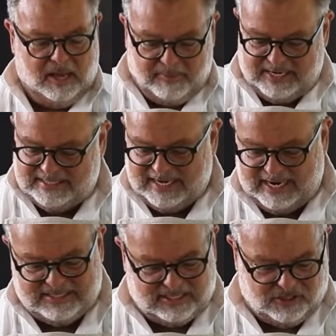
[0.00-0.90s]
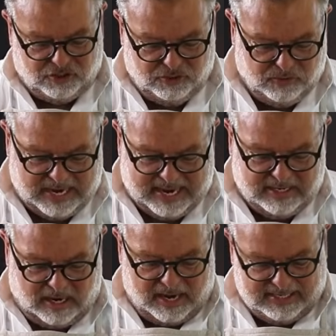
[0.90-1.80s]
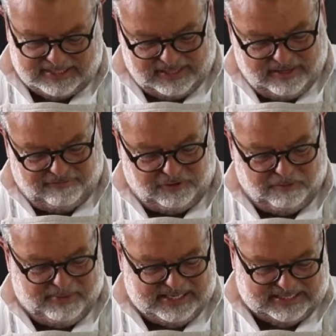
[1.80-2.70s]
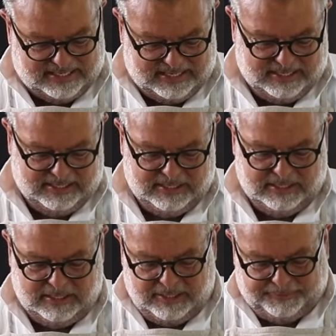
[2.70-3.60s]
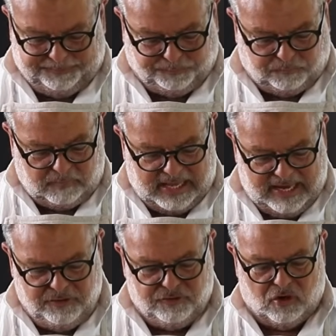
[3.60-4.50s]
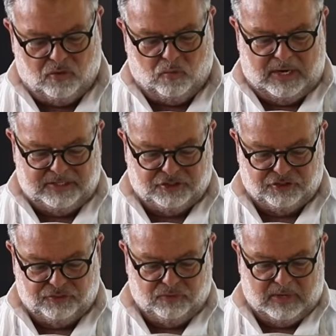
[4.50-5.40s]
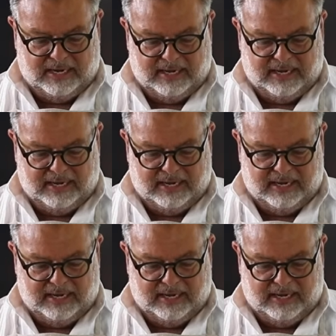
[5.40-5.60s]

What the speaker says: But it's nice to, and honestly, if you're busy and you don't want to,